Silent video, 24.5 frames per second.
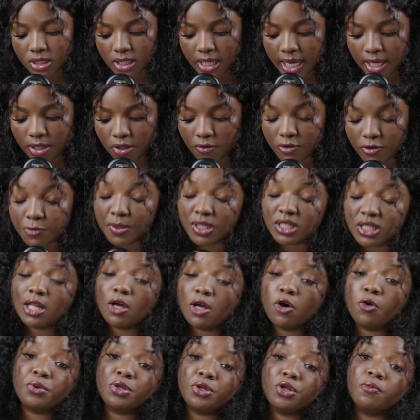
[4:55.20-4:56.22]
of this particular
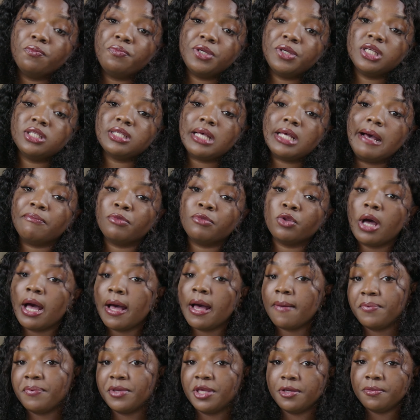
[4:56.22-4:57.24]
opinion piece. I'm not
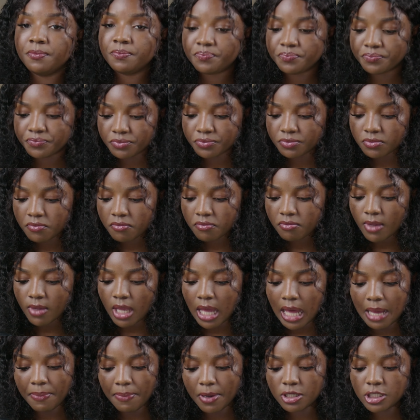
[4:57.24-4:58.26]
happy
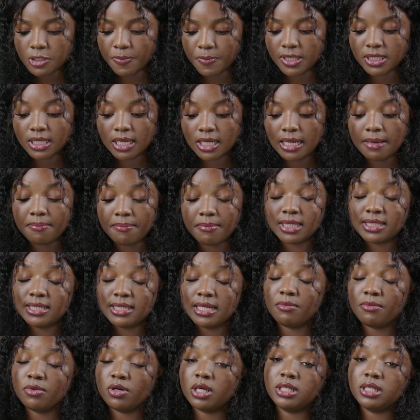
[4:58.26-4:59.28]
about this particular matter. I'm
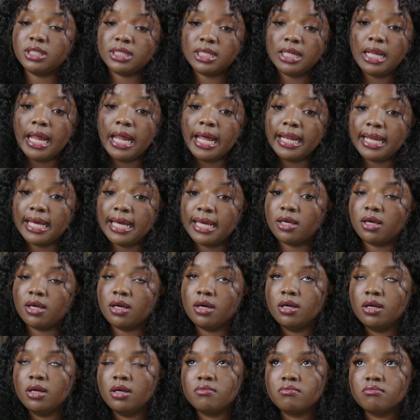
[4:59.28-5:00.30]
not going to lie. Like,
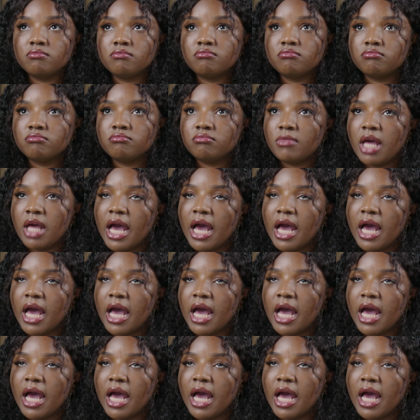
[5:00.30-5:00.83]
I have a